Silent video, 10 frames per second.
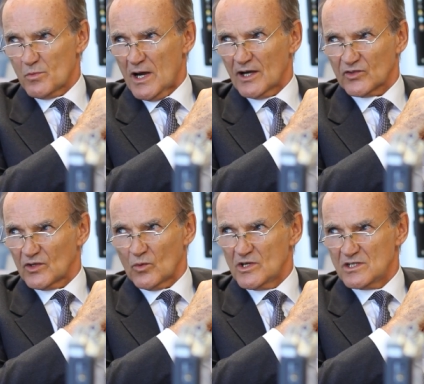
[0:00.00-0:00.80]

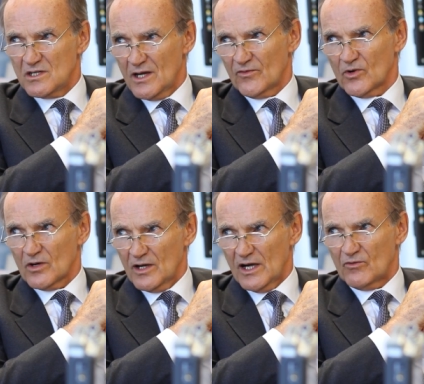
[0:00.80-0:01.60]
box that we
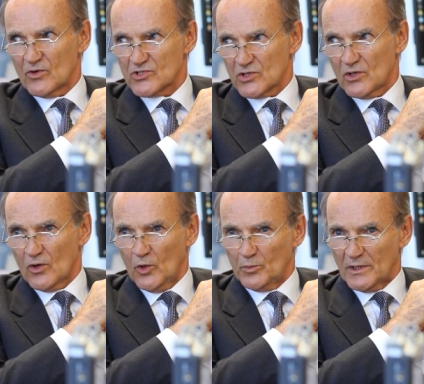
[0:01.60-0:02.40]
never ever should
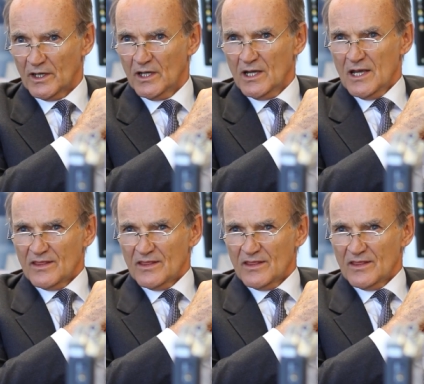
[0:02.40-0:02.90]
open.